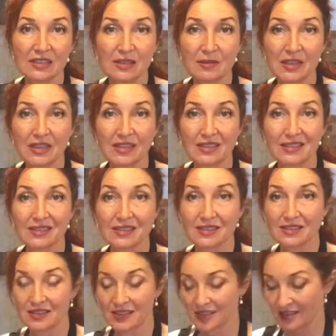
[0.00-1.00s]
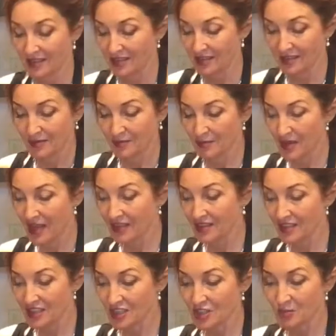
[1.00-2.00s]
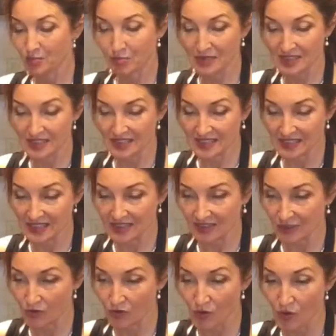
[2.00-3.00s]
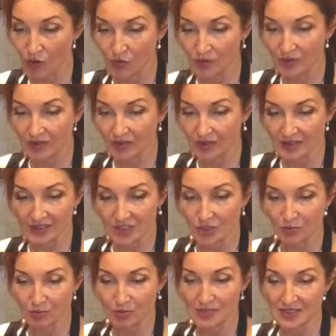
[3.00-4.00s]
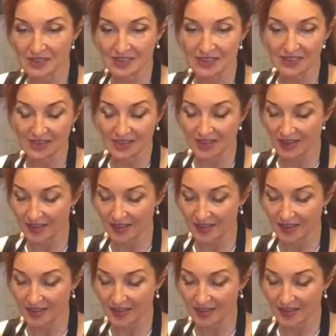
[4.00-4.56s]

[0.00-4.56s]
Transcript: I mean, it's made in such a pristine, grown in such a pristine,